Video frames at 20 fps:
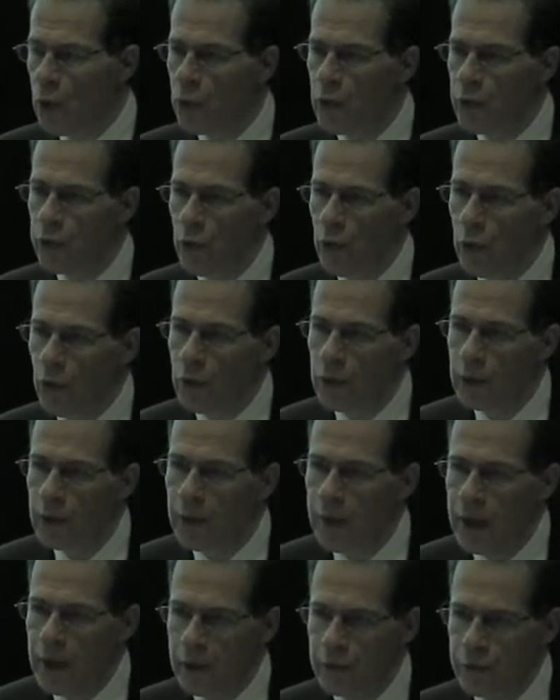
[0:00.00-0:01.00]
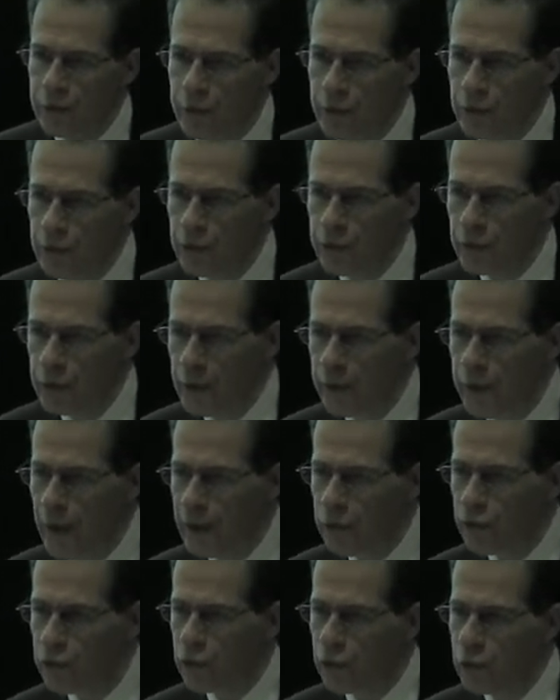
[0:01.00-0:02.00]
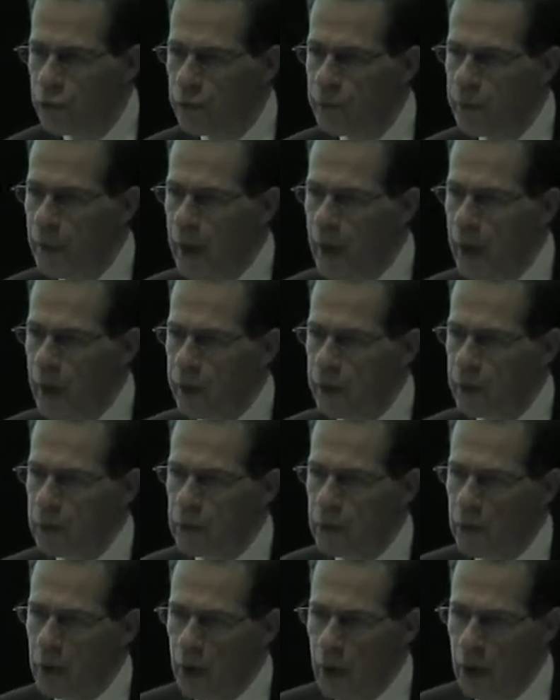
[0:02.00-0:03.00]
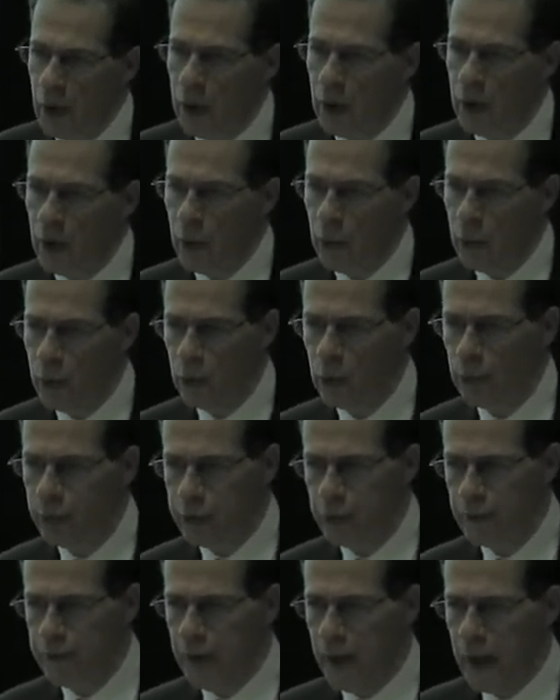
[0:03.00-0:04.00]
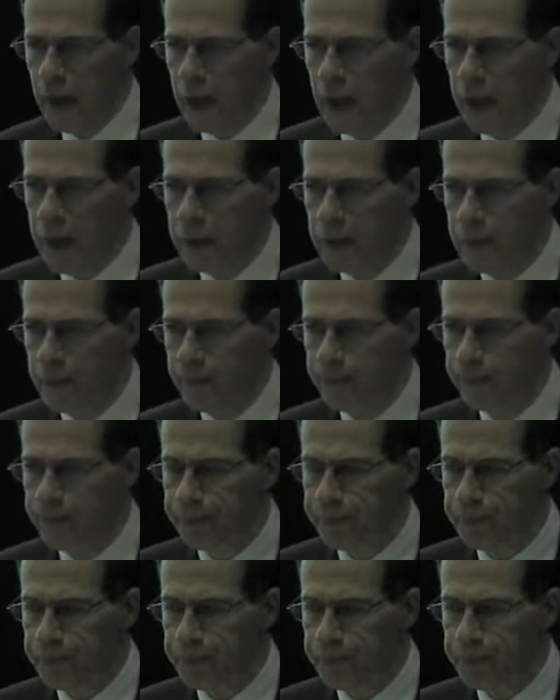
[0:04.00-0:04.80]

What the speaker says: with all the benefits that that sort of market will provide.